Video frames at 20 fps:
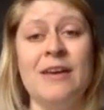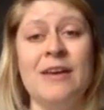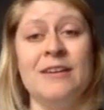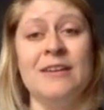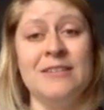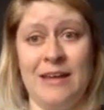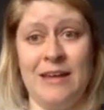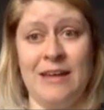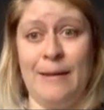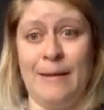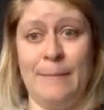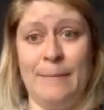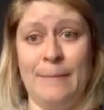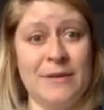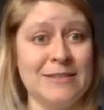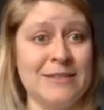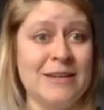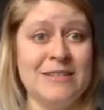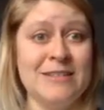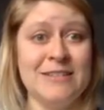today
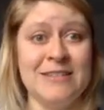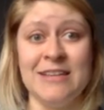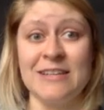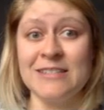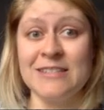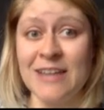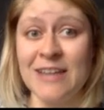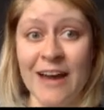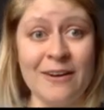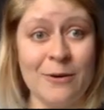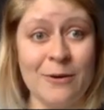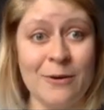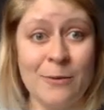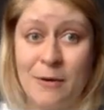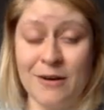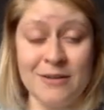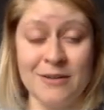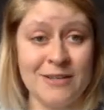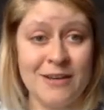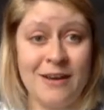because that is the entire
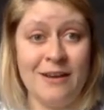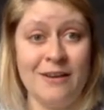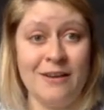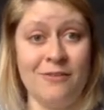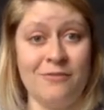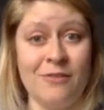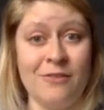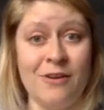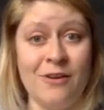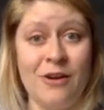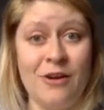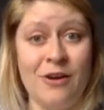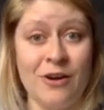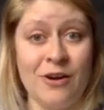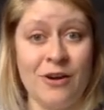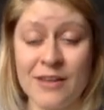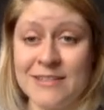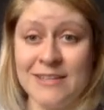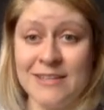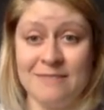part of our
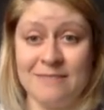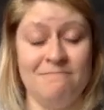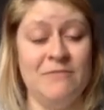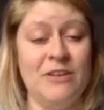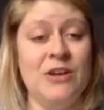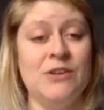lesson.